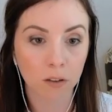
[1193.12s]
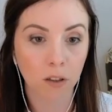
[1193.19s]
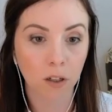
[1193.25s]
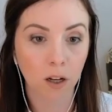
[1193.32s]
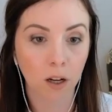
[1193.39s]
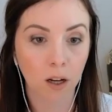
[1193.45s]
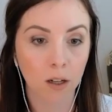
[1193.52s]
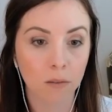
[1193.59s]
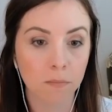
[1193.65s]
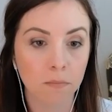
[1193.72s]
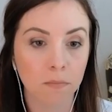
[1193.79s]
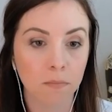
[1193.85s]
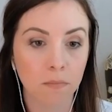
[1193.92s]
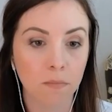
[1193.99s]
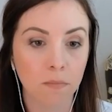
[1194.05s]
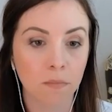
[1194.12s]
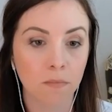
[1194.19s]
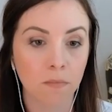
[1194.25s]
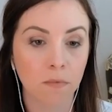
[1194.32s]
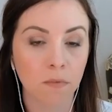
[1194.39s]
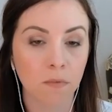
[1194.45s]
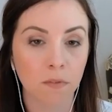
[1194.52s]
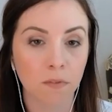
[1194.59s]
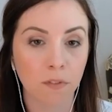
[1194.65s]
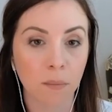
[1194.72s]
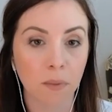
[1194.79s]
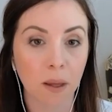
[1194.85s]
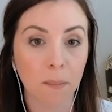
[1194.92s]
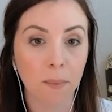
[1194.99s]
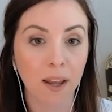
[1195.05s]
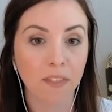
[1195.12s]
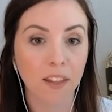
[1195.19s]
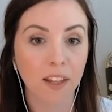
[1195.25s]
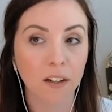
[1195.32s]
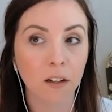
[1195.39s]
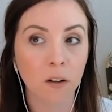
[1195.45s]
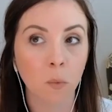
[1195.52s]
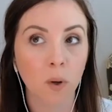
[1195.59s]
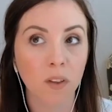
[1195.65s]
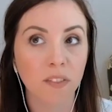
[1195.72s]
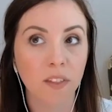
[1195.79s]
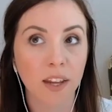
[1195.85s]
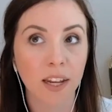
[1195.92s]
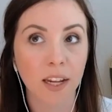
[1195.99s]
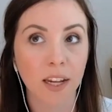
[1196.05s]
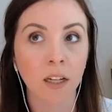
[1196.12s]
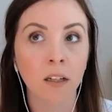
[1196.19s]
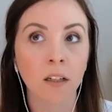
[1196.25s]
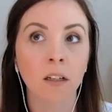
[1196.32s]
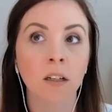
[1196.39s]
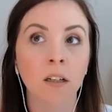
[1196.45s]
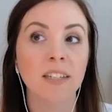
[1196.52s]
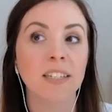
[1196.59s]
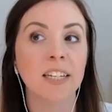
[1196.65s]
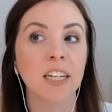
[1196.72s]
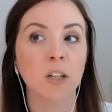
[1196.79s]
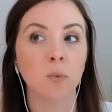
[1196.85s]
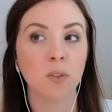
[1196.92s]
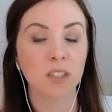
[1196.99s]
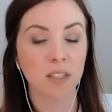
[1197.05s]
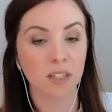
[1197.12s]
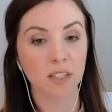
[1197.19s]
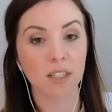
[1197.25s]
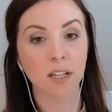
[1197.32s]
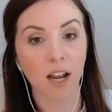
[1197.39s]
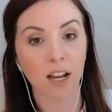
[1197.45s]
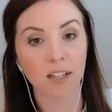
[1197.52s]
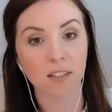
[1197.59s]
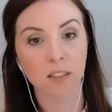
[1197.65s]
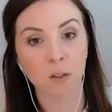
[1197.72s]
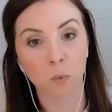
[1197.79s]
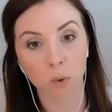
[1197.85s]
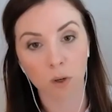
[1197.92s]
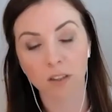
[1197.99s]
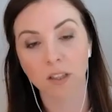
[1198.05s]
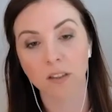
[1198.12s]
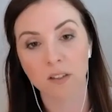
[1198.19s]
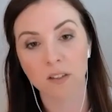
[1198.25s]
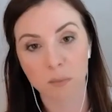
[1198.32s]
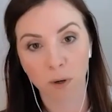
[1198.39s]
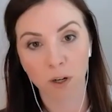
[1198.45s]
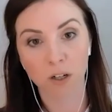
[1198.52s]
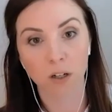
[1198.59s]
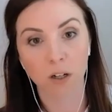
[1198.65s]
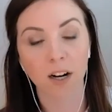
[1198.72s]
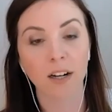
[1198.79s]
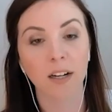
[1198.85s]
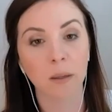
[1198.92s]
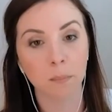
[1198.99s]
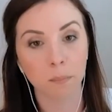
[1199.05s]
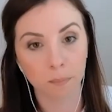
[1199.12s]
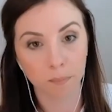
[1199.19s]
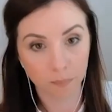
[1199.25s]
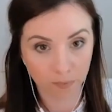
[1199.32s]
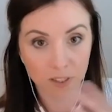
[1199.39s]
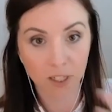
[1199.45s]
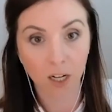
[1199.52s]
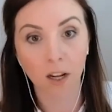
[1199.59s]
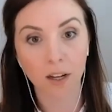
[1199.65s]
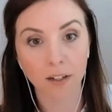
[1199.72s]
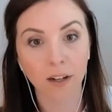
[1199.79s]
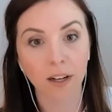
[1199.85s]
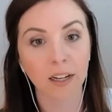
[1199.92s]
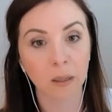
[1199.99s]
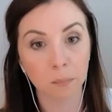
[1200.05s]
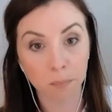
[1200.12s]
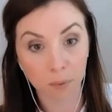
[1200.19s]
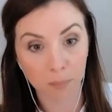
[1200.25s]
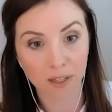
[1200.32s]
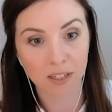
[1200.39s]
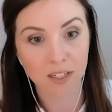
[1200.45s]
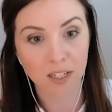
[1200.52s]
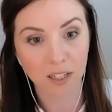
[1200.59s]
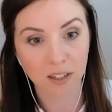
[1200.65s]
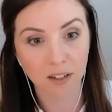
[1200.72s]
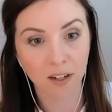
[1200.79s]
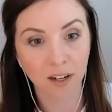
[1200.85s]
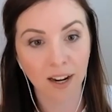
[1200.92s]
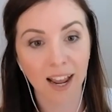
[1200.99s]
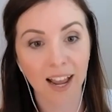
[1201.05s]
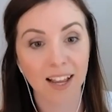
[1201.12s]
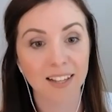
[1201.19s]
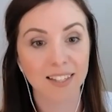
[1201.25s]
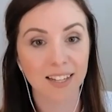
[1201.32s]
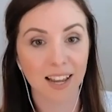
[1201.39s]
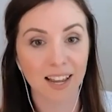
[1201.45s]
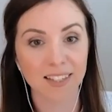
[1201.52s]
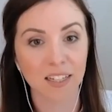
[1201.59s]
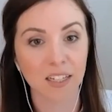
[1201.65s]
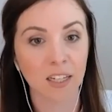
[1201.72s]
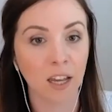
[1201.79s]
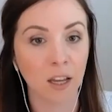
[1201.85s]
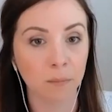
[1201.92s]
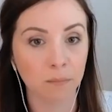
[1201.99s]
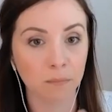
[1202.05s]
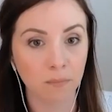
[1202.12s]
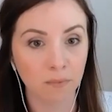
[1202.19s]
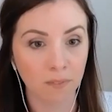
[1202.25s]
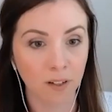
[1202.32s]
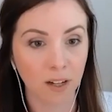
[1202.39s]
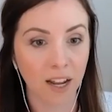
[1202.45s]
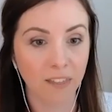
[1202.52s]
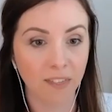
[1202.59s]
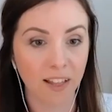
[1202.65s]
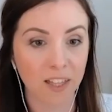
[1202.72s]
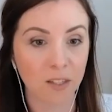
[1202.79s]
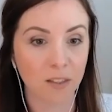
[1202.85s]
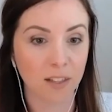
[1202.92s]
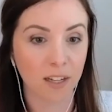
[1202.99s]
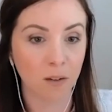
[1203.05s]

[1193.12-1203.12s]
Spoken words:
from them. And then what they did was disguise the work that this marketer had done and implemented as SEM. And they